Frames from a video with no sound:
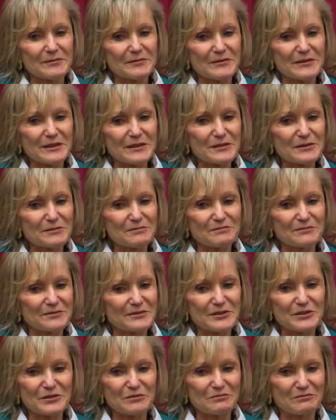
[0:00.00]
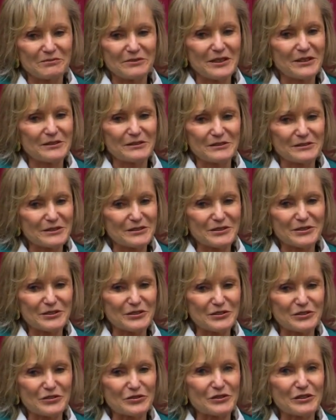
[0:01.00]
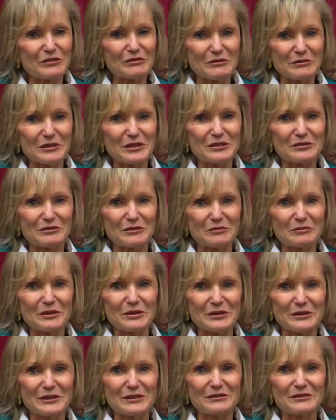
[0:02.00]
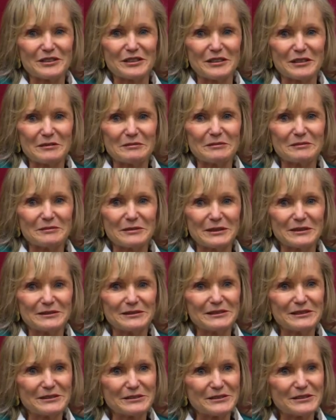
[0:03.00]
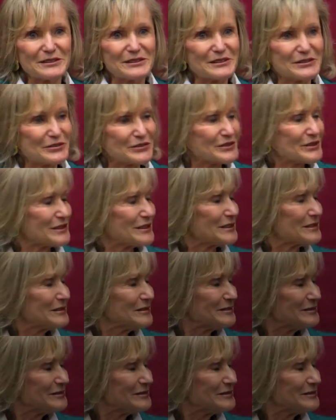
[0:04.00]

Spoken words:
it's just a story from a different period of time, but it was interesting.